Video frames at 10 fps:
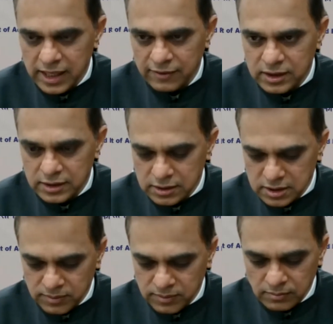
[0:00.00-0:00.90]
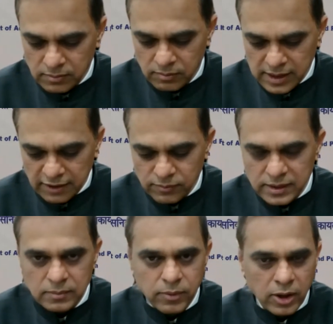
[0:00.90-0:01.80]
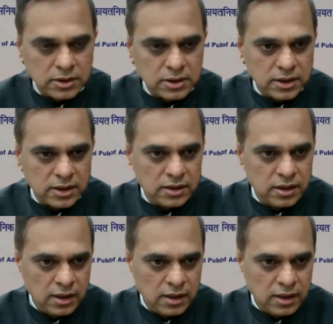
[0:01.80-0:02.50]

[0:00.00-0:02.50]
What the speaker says: governance, minimum government policy